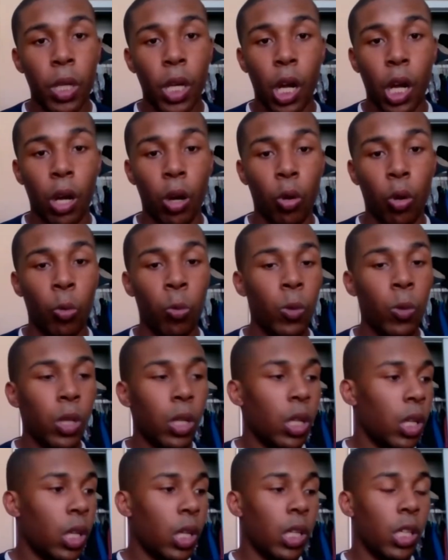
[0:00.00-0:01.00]
you know,
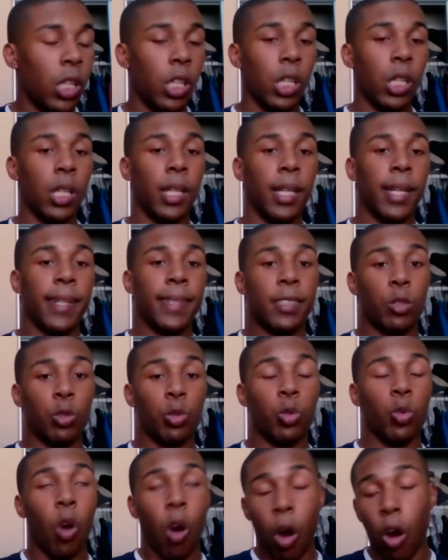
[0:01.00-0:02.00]
you need
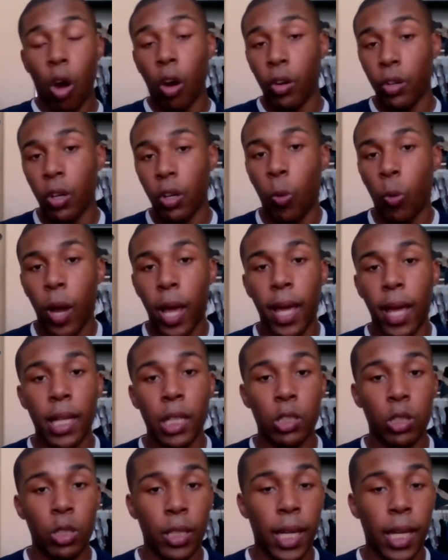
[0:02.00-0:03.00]
to earn your
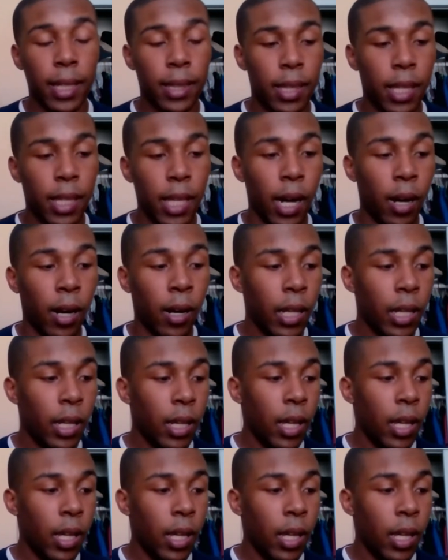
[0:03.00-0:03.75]
way to get there.